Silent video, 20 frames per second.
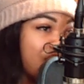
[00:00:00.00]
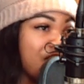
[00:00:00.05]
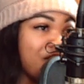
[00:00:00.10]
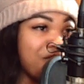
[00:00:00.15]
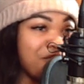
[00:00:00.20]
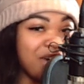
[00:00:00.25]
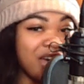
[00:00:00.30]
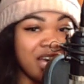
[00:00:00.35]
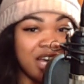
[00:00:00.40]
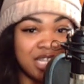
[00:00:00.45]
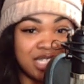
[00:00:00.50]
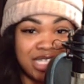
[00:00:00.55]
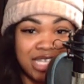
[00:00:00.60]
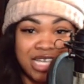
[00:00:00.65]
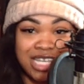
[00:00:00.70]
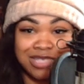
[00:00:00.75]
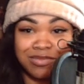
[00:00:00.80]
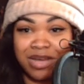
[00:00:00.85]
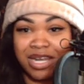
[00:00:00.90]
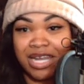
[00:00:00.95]
Yeah. My
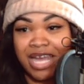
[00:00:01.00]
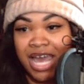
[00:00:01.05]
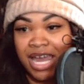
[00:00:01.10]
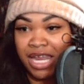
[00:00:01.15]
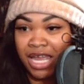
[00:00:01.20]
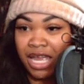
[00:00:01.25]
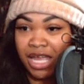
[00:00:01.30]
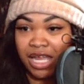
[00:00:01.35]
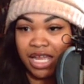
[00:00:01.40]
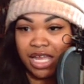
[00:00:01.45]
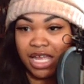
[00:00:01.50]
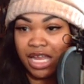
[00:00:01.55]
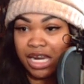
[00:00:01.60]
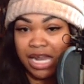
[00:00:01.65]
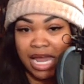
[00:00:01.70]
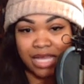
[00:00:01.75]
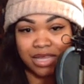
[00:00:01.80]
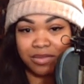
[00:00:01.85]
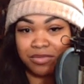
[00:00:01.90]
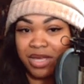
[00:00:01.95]
aunties, my daddy, he
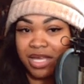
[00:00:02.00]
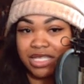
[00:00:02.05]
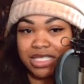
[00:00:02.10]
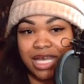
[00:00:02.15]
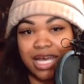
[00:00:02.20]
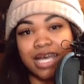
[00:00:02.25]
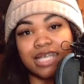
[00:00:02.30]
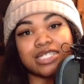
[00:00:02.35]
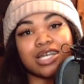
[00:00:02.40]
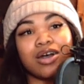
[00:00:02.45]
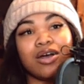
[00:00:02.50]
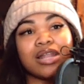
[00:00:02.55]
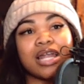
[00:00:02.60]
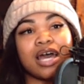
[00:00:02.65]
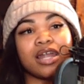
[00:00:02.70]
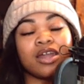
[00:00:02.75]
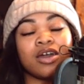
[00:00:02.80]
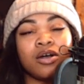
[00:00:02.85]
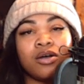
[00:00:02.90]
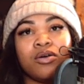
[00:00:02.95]
like the biggest asshole I
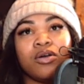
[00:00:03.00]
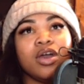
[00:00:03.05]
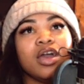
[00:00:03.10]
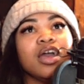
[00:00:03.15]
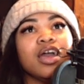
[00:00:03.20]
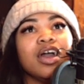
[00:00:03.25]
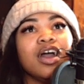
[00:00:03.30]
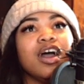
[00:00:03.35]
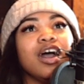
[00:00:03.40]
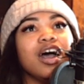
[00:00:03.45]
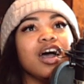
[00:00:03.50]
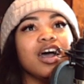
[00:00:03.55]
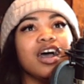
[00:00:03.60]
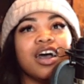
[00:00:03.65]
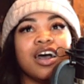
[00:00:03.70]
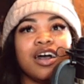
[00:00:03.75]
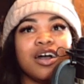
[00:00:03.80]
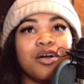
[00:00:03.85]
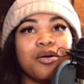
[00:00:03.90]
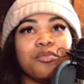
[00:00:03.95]
know. For sure.
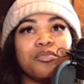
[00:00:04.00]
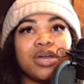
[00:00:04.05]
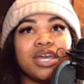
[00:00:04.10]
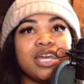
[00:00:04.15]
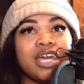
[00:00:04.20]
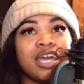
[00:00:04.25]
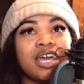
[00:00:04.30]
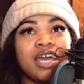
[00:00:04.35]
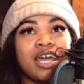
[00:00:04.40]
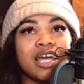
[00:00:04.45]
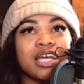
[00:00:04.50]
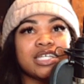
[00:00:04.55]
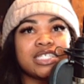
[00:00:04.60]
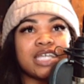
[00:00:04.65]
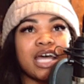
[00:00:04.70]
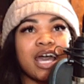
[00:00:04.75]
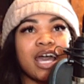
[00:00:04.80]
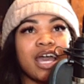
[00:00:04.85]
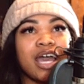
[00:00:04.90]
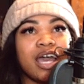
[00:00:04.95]
Um, but yeah, it's
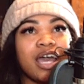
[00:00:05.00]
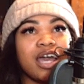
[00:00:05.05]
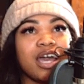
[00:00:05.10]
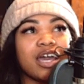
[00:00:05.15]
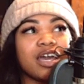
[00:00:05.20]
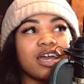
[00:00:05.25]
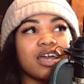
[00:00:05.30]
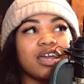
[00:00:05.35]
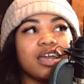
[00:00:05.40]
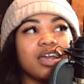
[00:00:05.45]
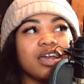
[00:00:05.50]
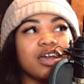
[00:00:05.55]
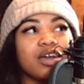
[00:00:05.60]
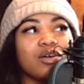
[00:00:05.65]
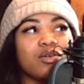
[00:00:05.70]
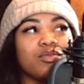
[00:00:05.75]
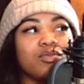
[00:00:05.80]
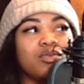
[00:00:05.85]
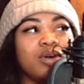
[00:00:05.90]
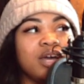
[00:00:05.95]
like
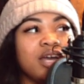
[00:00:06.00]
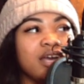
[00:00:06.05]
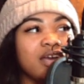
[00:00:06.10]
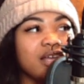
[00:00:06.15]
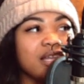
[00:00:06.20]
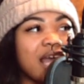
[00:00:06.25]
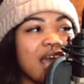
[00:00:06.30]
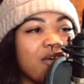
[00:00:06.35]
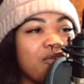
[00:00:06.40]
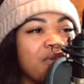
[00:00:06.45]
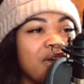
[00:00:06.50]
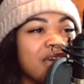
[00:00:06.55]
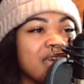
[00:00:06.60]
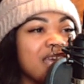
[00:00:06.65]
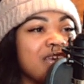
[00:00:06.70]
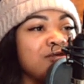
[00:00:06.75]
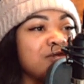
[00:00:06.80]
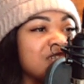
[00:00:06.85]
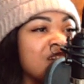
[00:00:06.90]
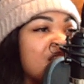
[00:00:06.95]
what like what
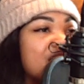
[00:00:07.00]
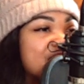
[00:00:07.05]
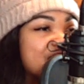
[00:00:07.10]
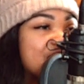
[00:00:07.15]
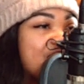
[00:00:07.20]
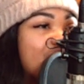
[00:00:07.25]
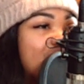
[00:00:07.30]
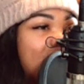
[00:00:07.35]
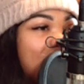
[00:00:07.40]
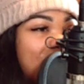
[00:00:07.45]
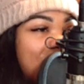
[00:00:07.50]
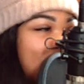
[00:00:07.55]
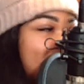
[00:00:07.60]
keeps y'all so